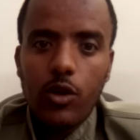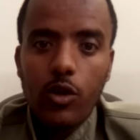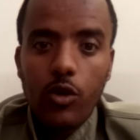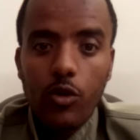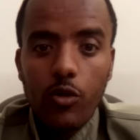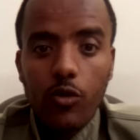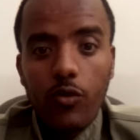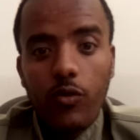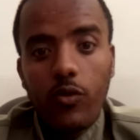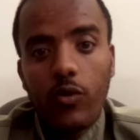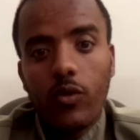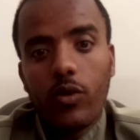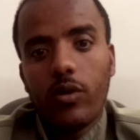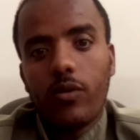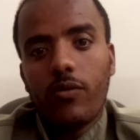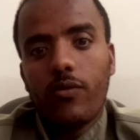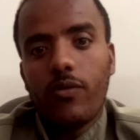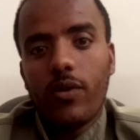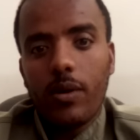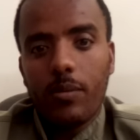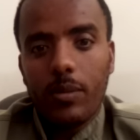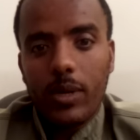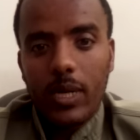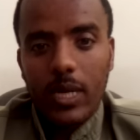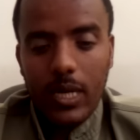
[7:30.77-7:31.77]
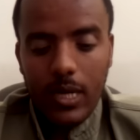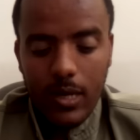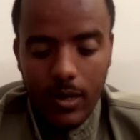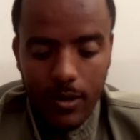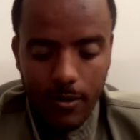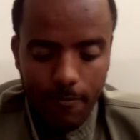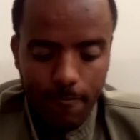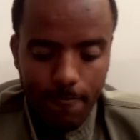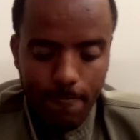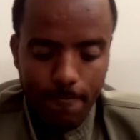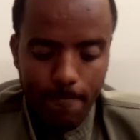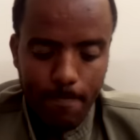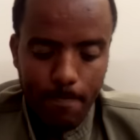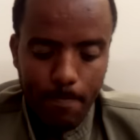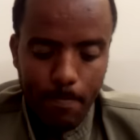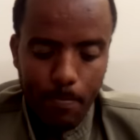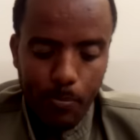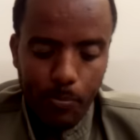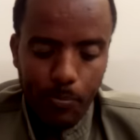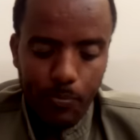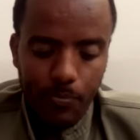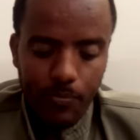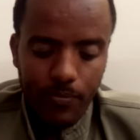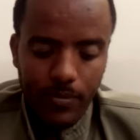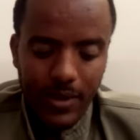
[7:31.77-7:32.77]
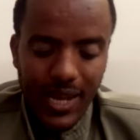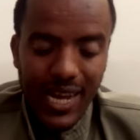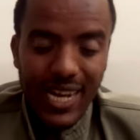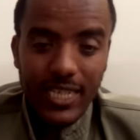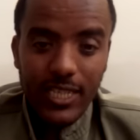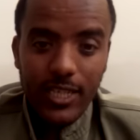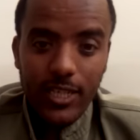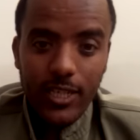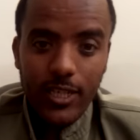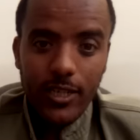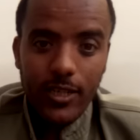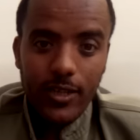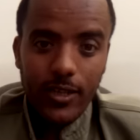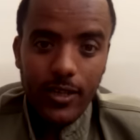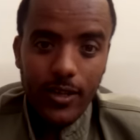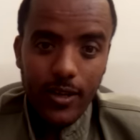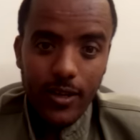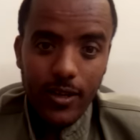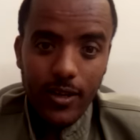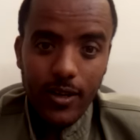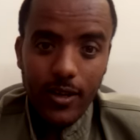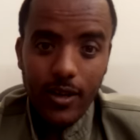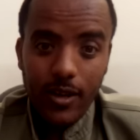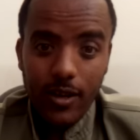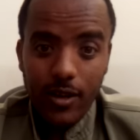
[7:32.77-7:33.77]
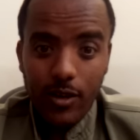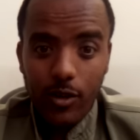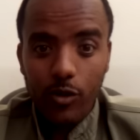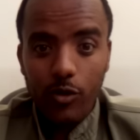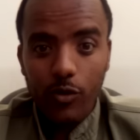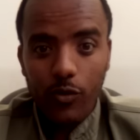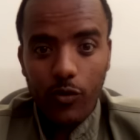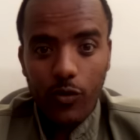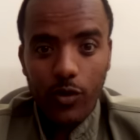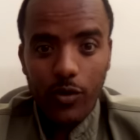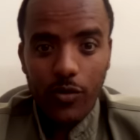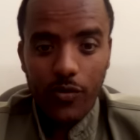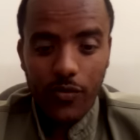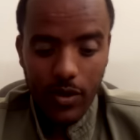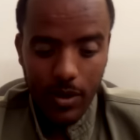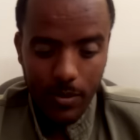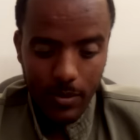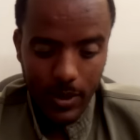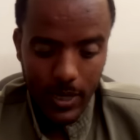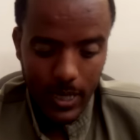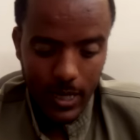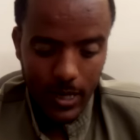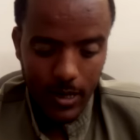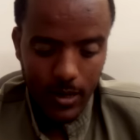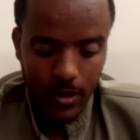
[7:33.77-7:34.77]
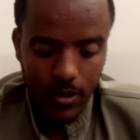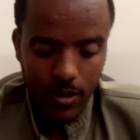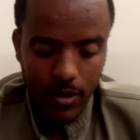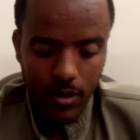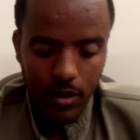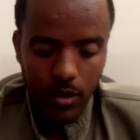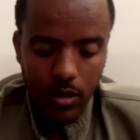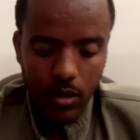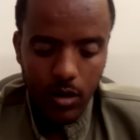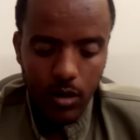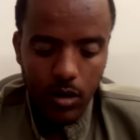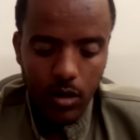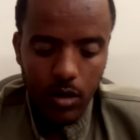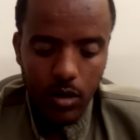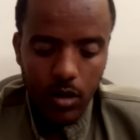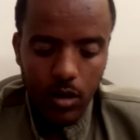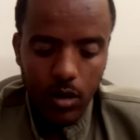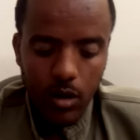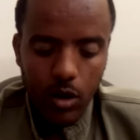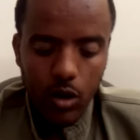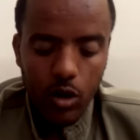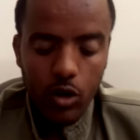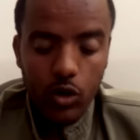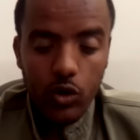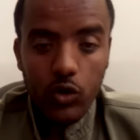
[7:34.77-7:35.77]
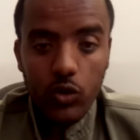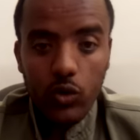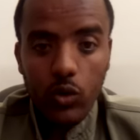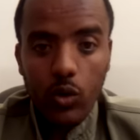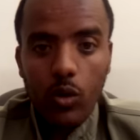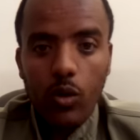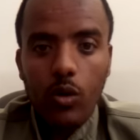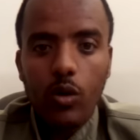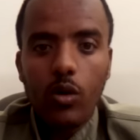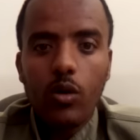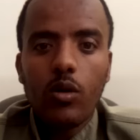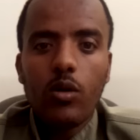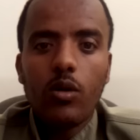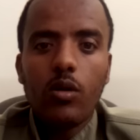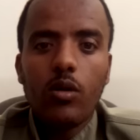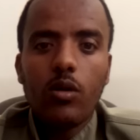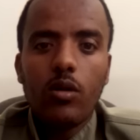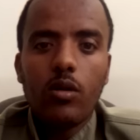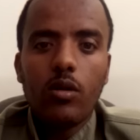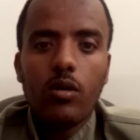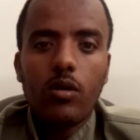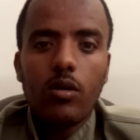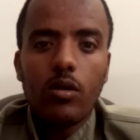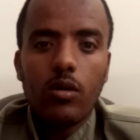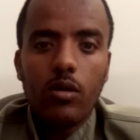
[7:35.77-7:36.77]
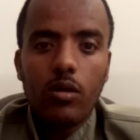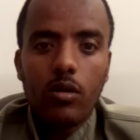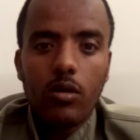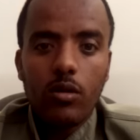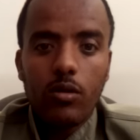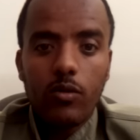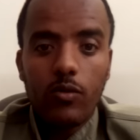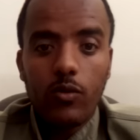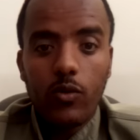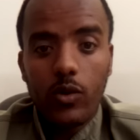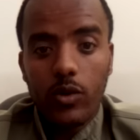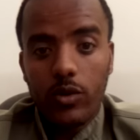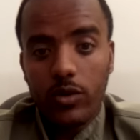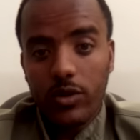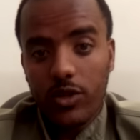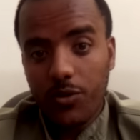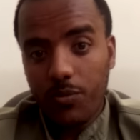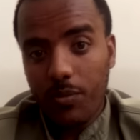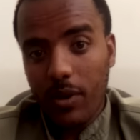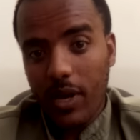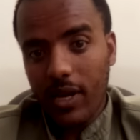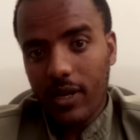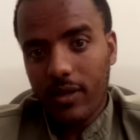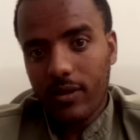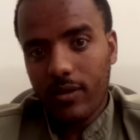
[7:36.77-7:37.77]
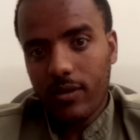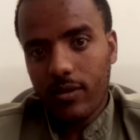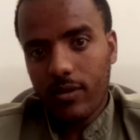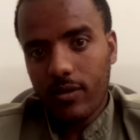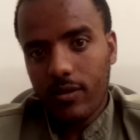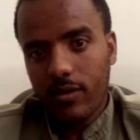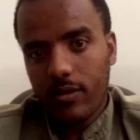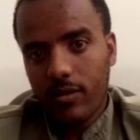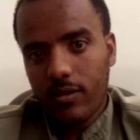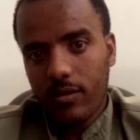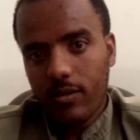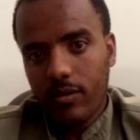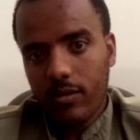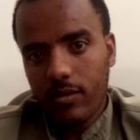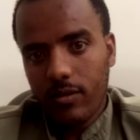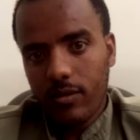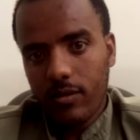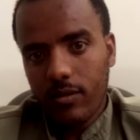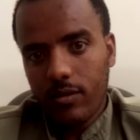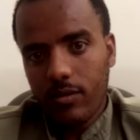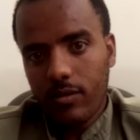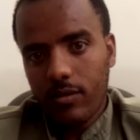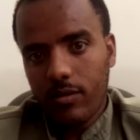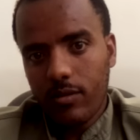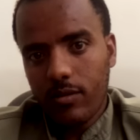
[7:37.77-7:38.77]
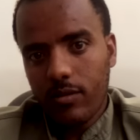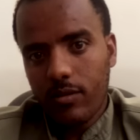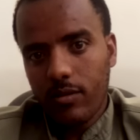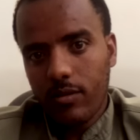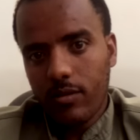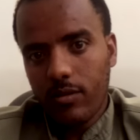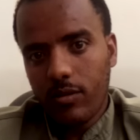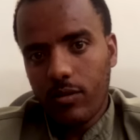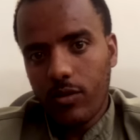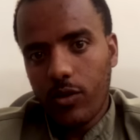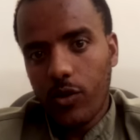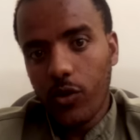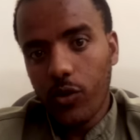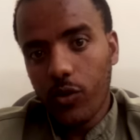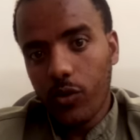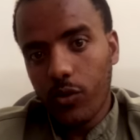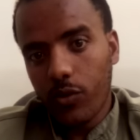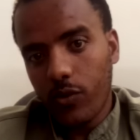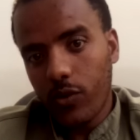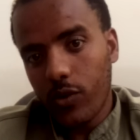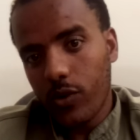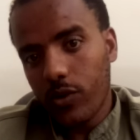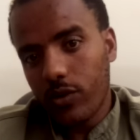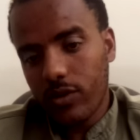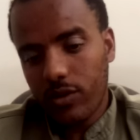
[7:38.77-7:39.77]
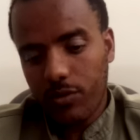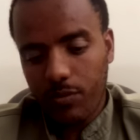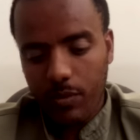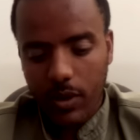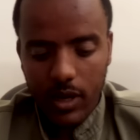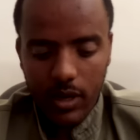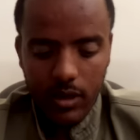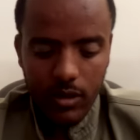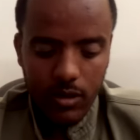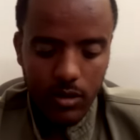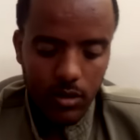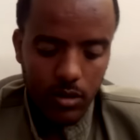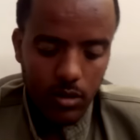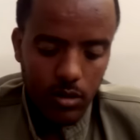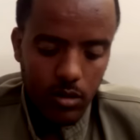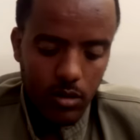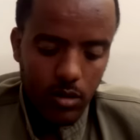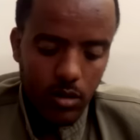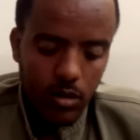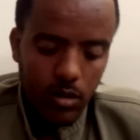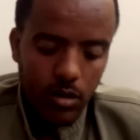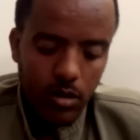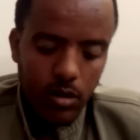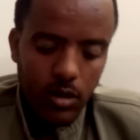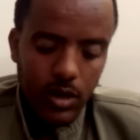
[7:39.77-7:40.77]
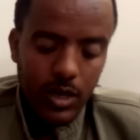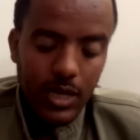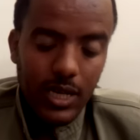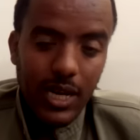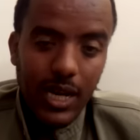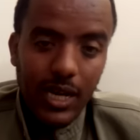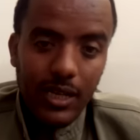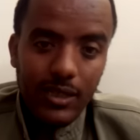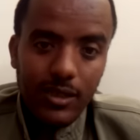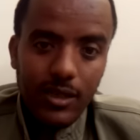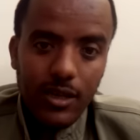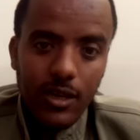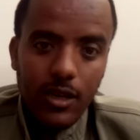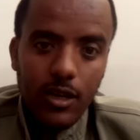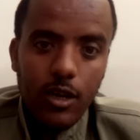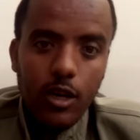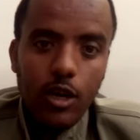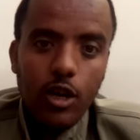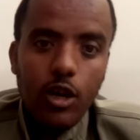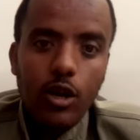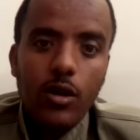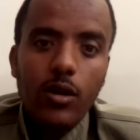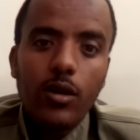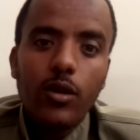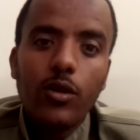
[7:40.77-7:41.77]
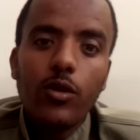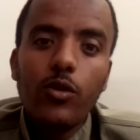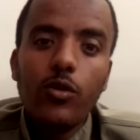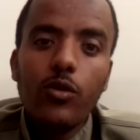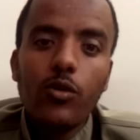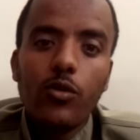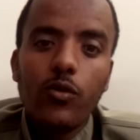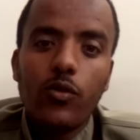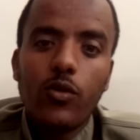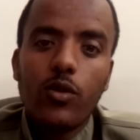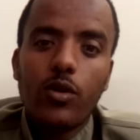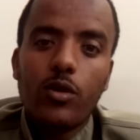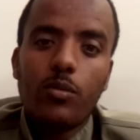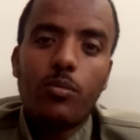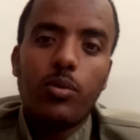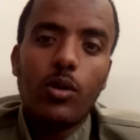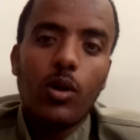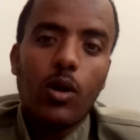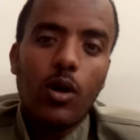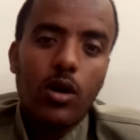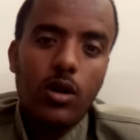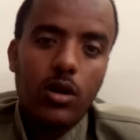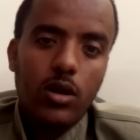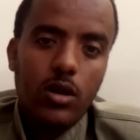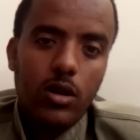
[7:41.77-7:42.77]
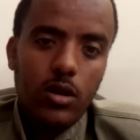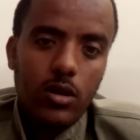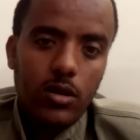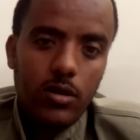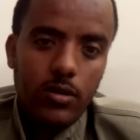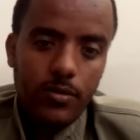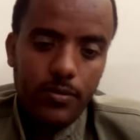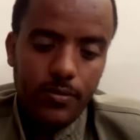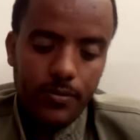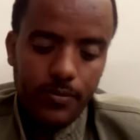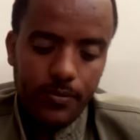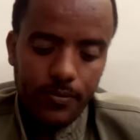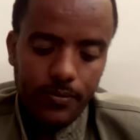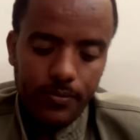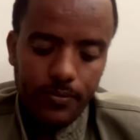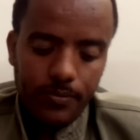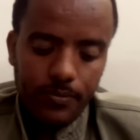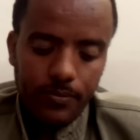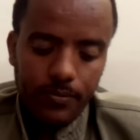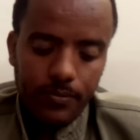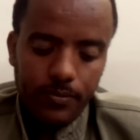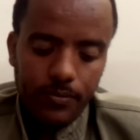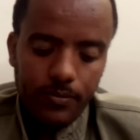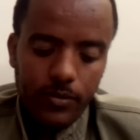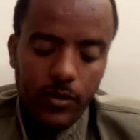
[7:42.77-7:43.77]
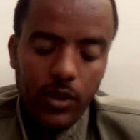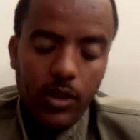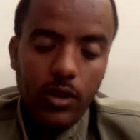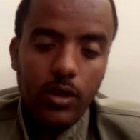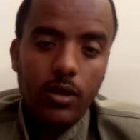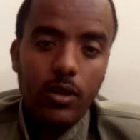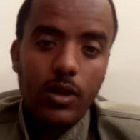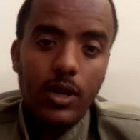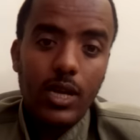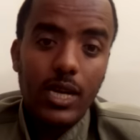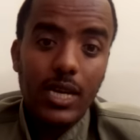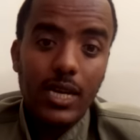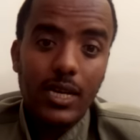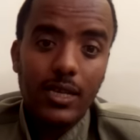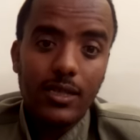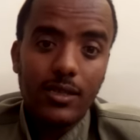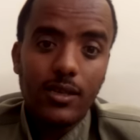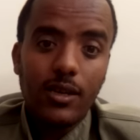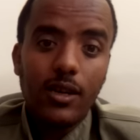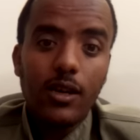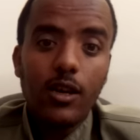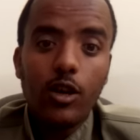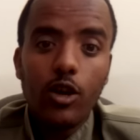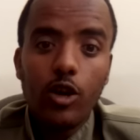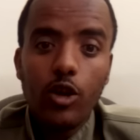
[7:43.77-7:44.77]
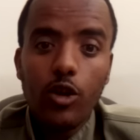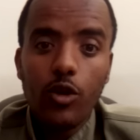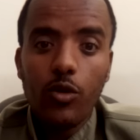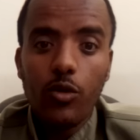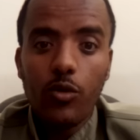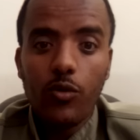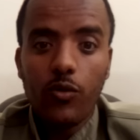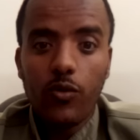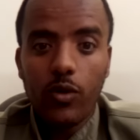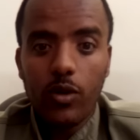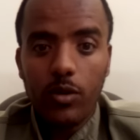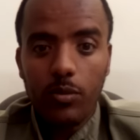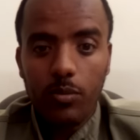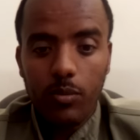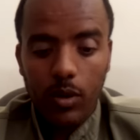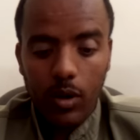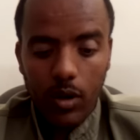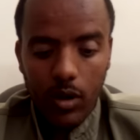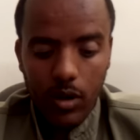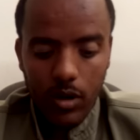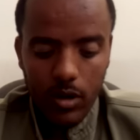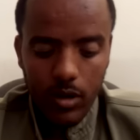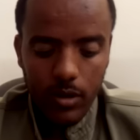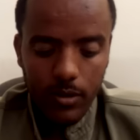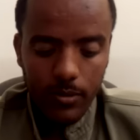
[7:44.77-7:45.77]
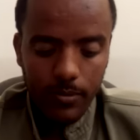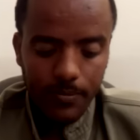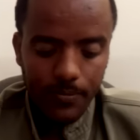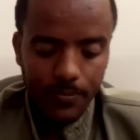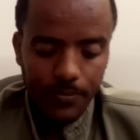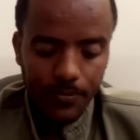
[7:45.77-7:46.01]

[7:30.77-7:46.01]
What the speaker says: you for feminine. Anchi, you for feminine. Urso, for respect. You for respect. Enanta, you for plural. Enanta, you for plural.